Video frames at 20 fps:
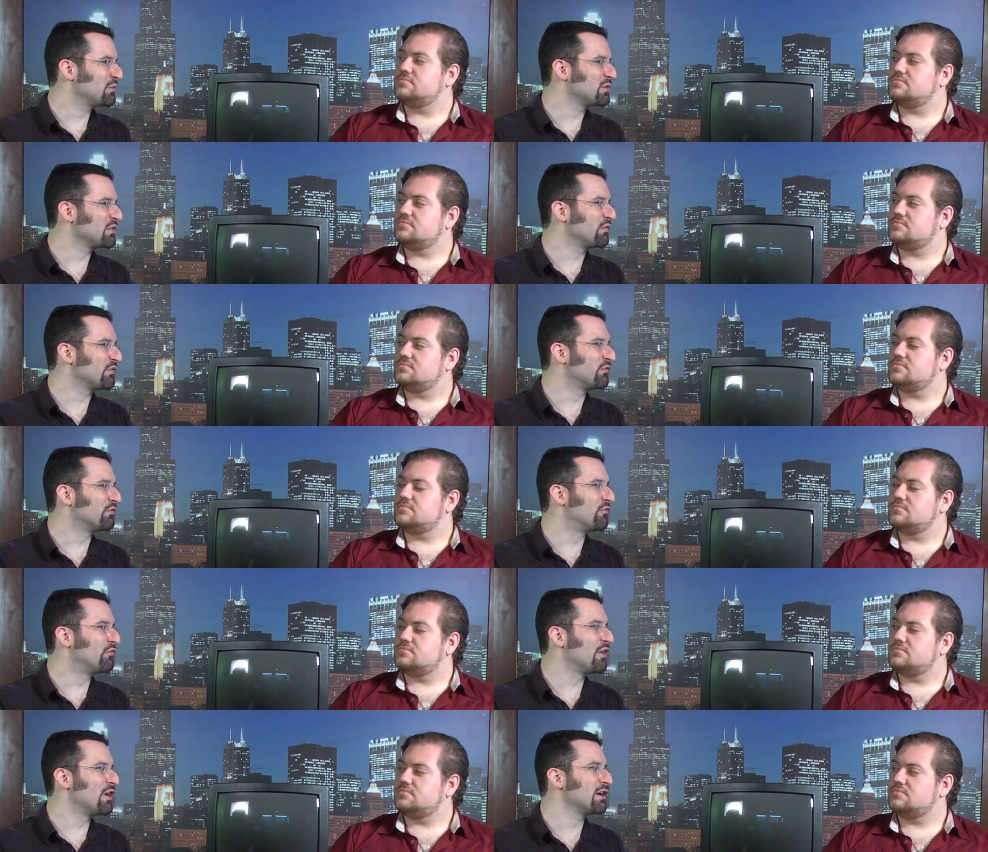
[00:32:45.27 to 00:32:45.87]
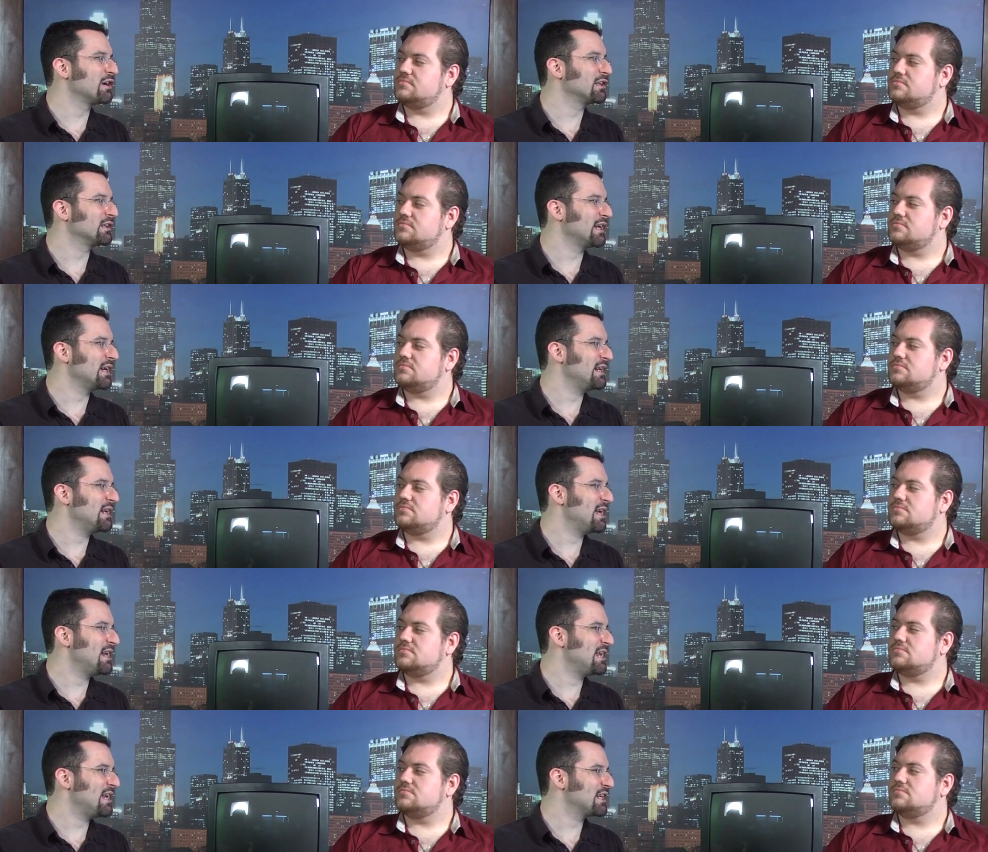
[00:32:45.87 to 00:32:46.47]
Speaker 1: was very
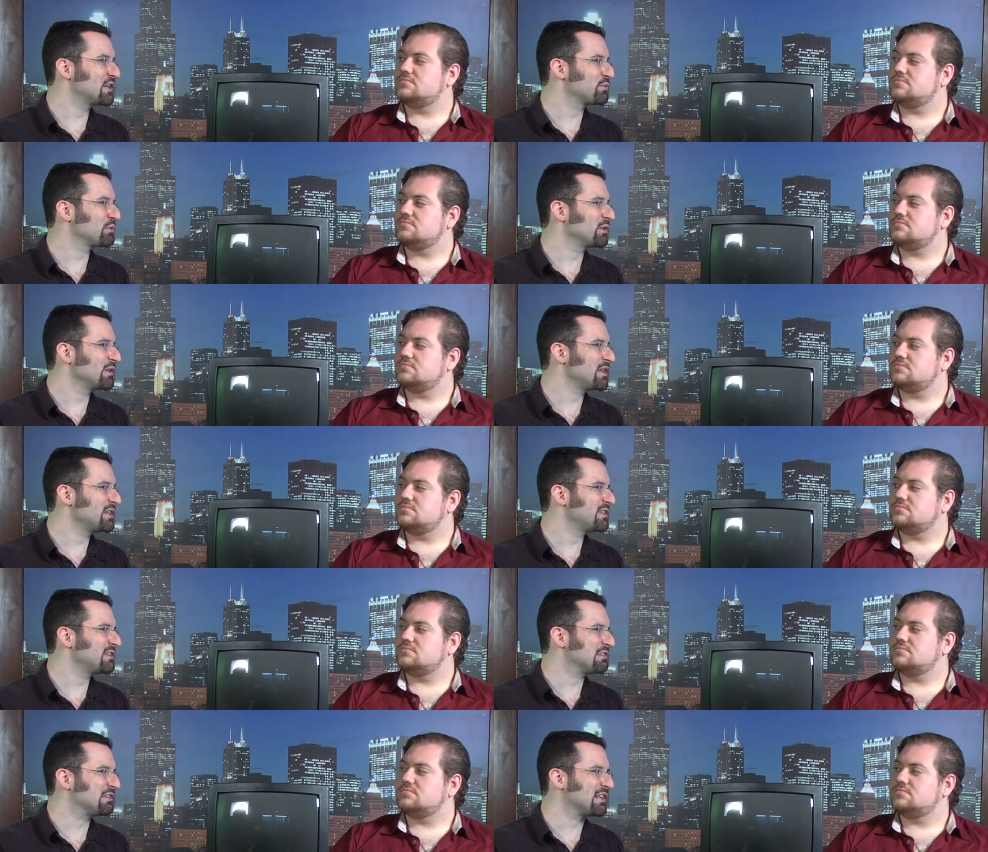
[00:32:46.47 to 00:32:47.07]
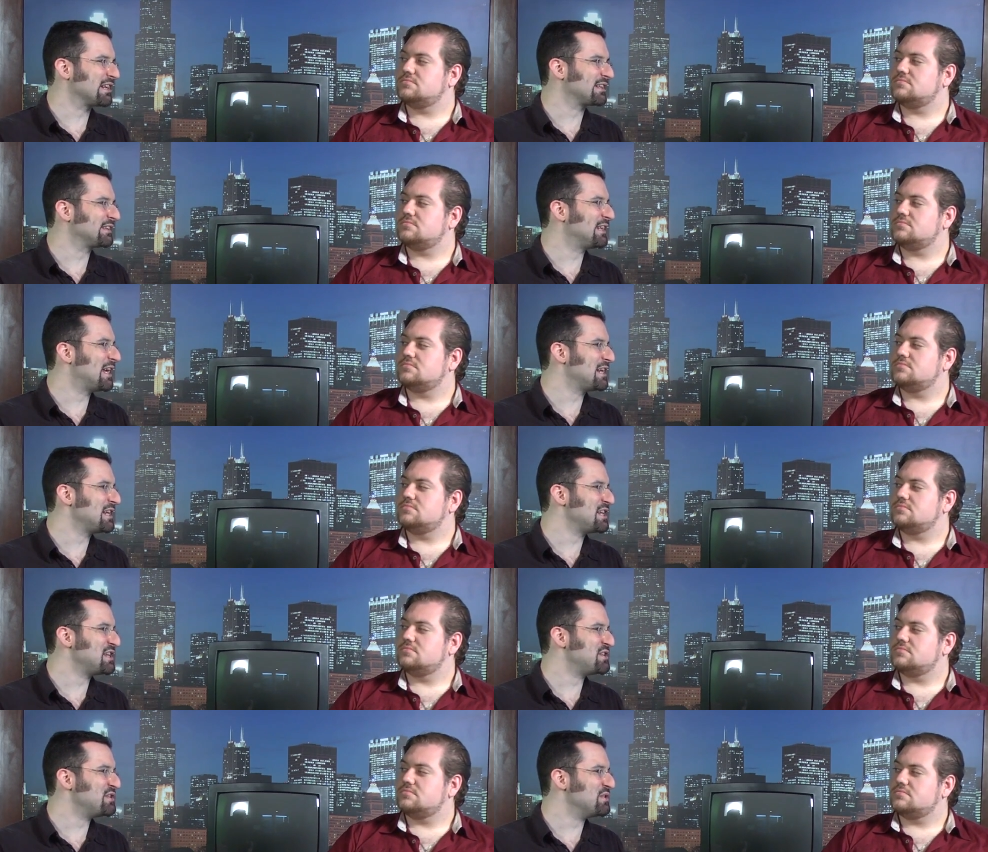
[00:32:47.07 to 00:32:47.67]
late NES release. It was like
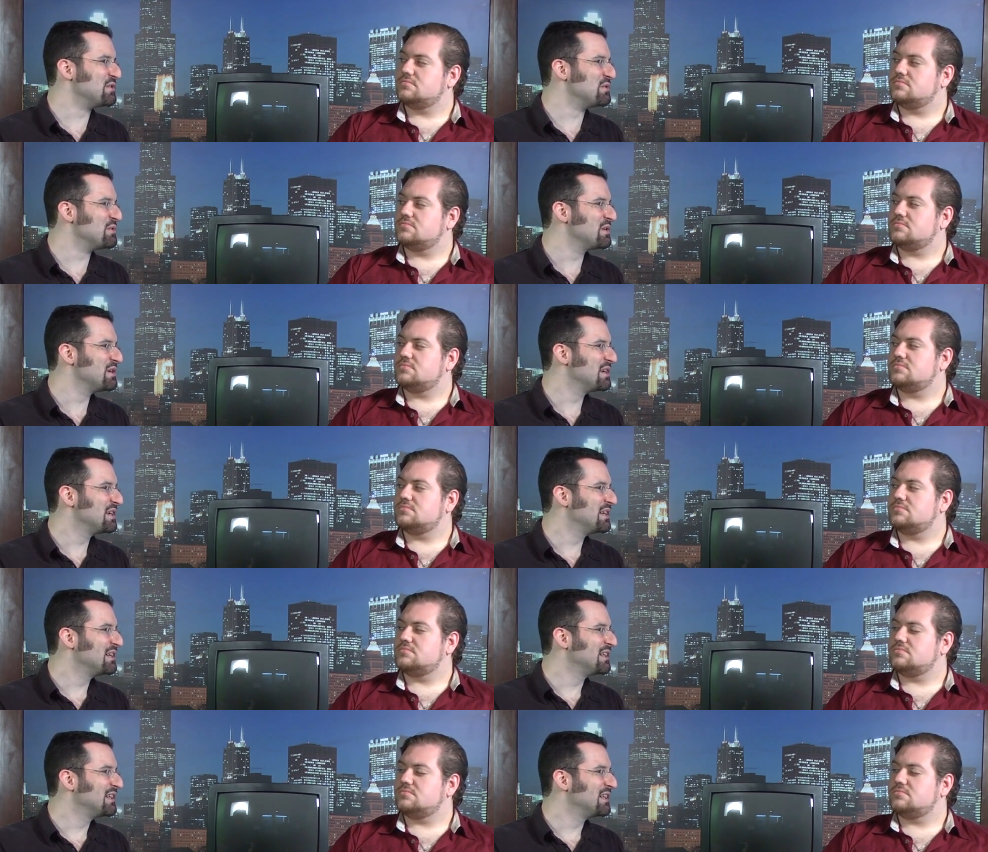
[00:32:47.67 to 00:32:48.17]
92.